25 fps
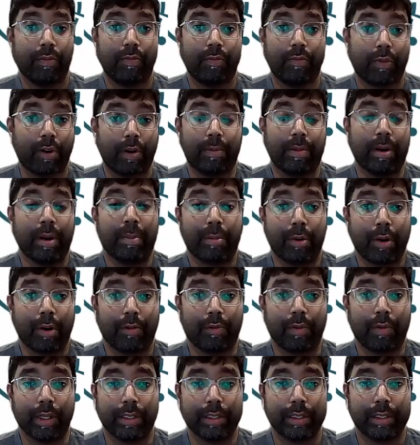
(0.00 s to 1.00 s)
for a number
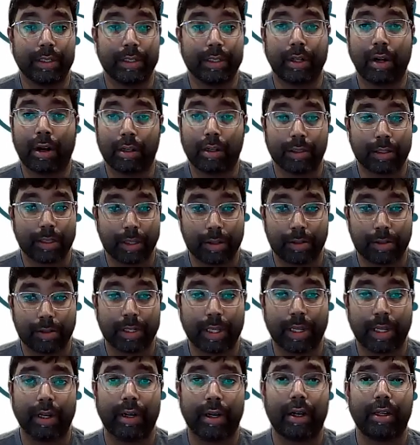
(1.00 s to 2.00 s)
of reasons, gallstones
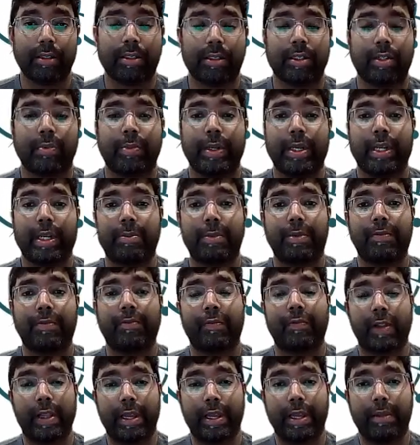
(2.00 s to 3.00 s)
can cause it to become
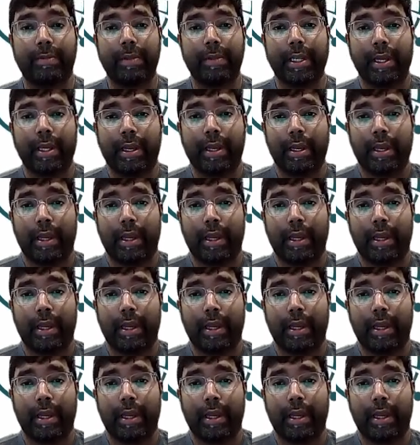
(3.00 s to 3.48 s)
inflamed.